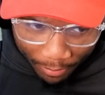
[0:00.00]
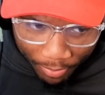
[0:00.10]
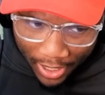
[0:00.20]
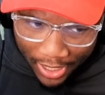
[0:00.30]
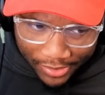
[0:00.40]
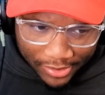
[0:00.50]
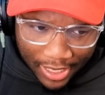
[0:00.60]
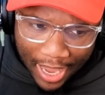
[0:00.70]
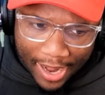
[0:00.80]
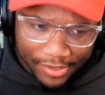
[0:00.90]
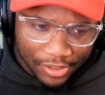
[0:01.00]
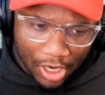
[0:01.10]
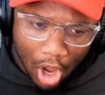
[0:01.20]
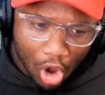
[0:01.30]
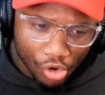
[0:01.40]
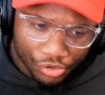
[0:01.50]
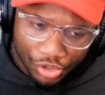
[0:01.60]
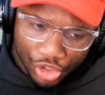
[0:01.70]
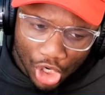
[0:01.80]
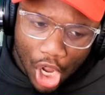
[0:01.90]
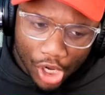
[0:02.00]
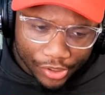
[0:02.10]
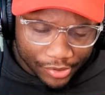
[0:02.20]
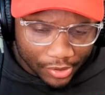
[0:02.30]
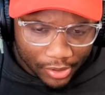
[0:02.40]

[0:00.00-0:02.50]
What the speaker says: pets, cats, dogs, ducks.